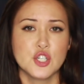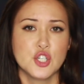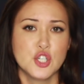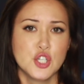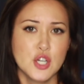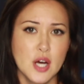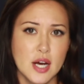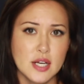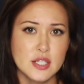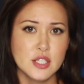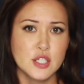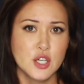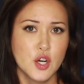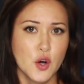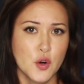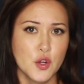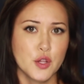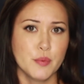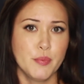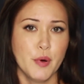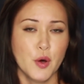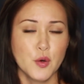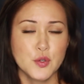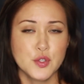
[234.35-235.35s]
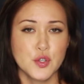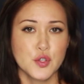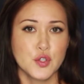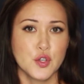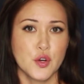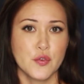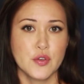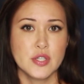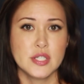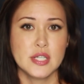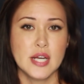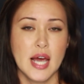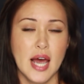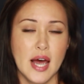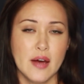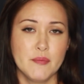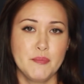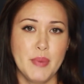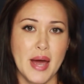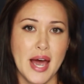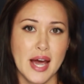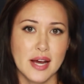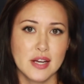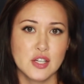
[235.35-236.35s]
just go to the Postal Service to
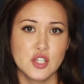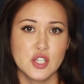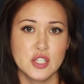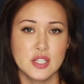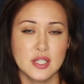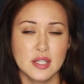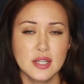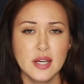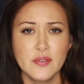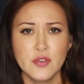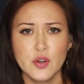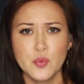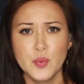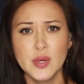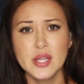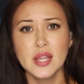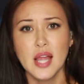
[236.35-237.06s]
have packages delivered.